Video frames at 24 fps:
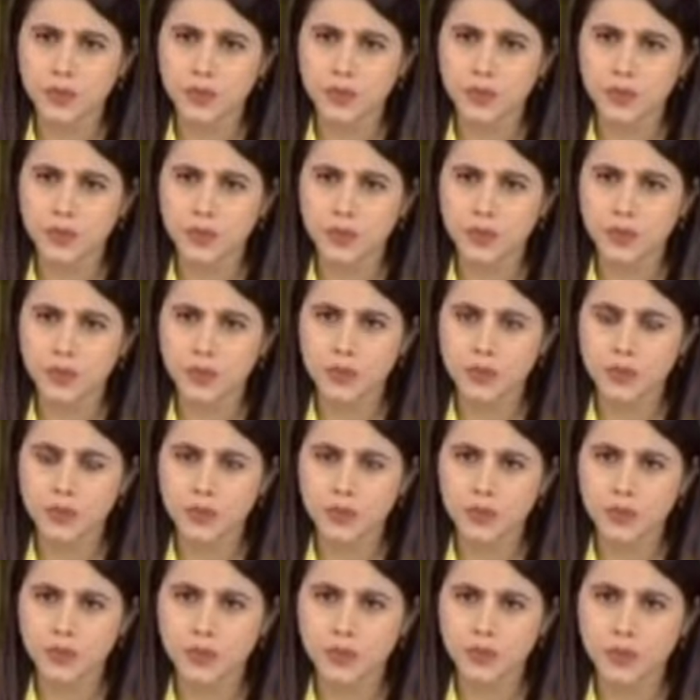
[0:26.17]

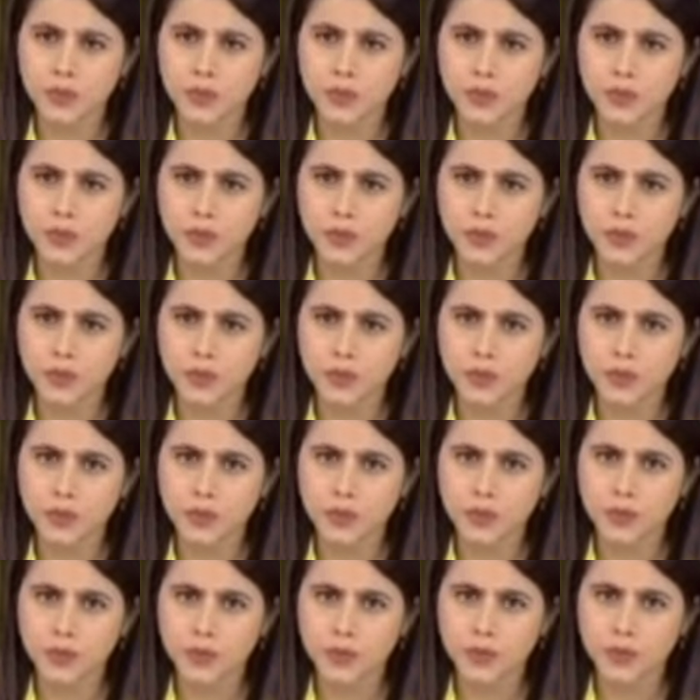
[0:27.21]

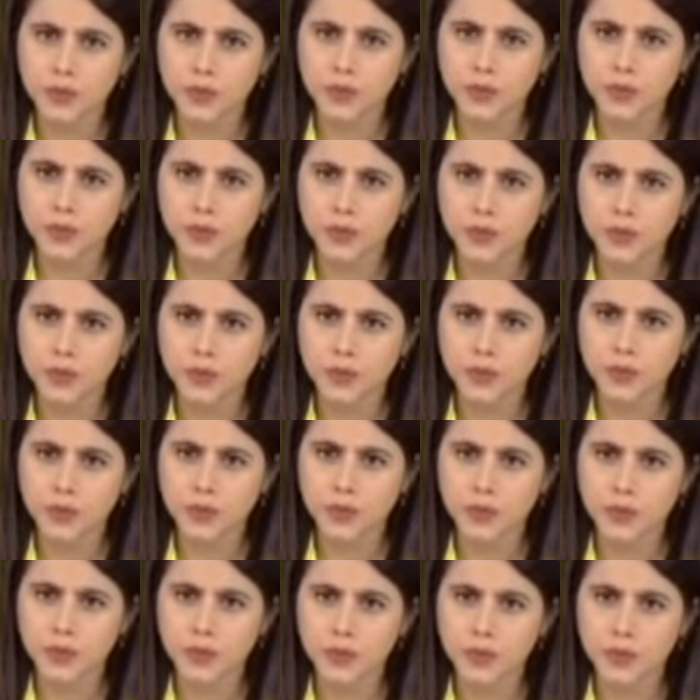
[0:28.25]

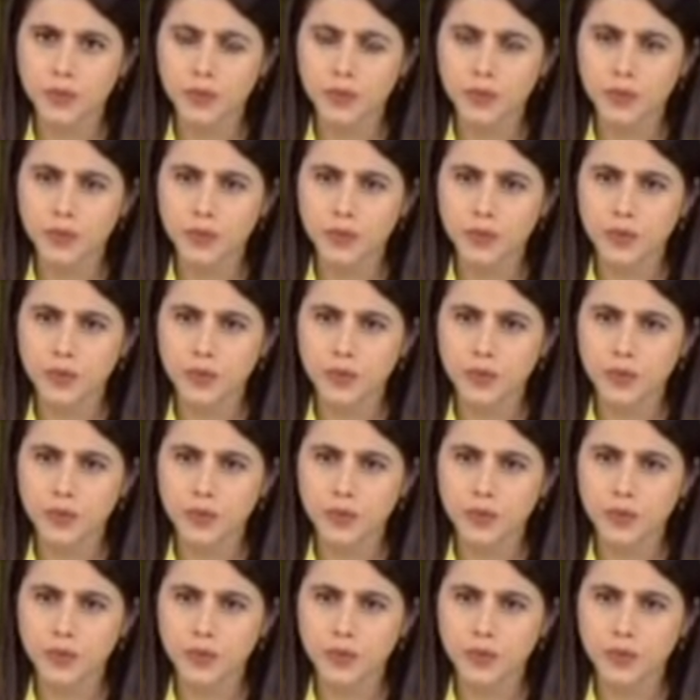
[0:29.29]
(not speaking)